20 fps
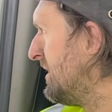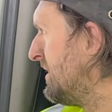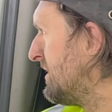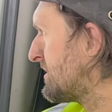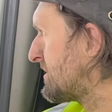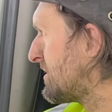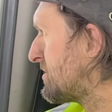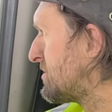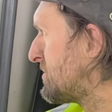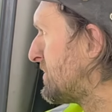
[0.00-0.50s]

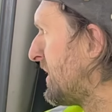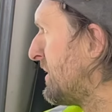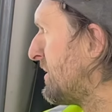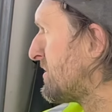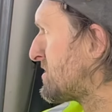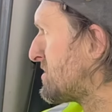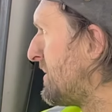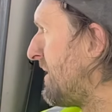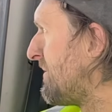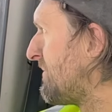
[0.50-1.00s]
so to be able
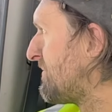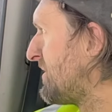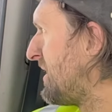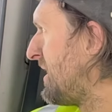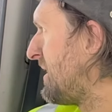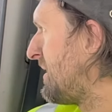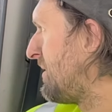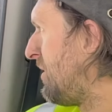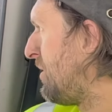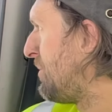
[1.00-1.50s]
to have
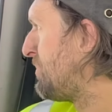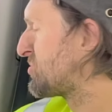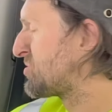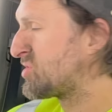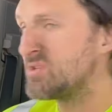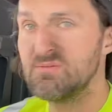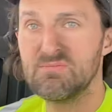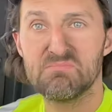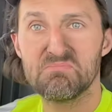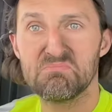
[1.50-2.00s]
that
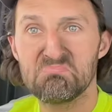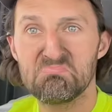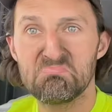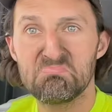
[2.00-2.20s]
option